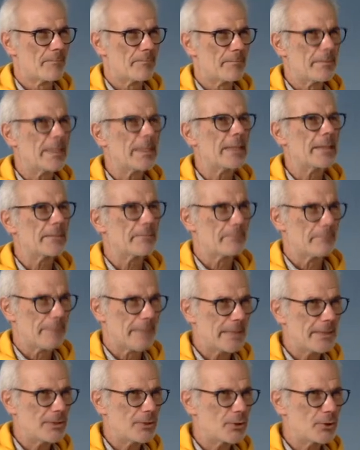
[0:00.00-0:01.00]
Meaning,
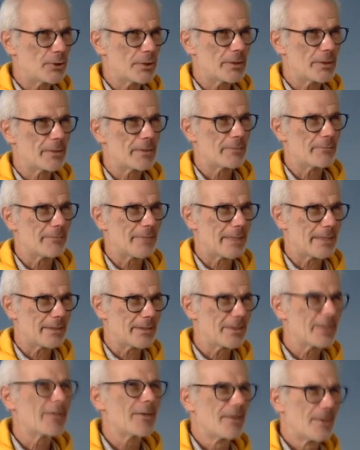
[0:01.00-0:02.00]
many children
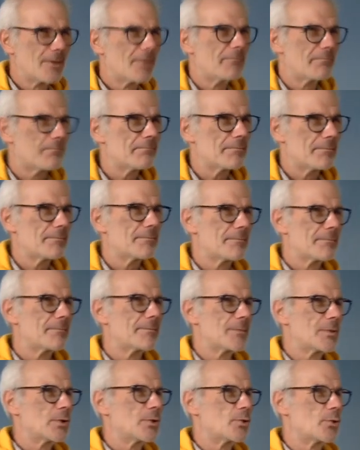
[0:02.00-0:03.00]
meant
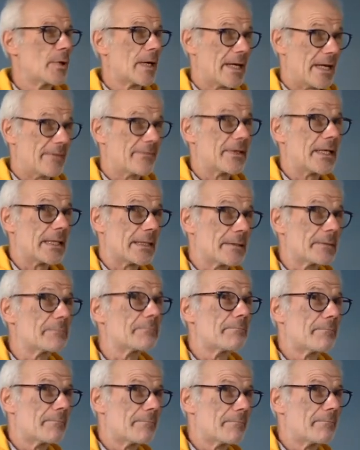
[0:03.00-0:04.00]
you have had
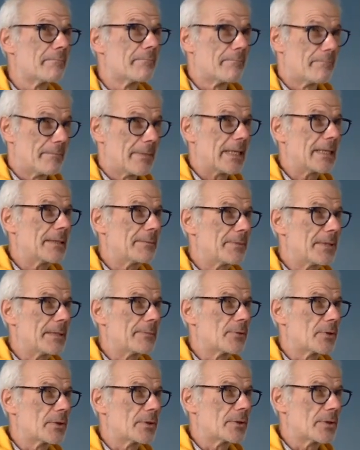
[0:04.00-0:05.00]
many
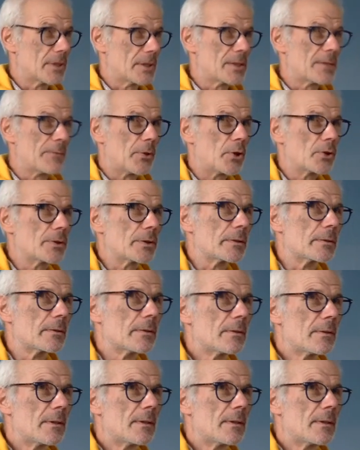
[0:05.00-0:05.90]
people to support you.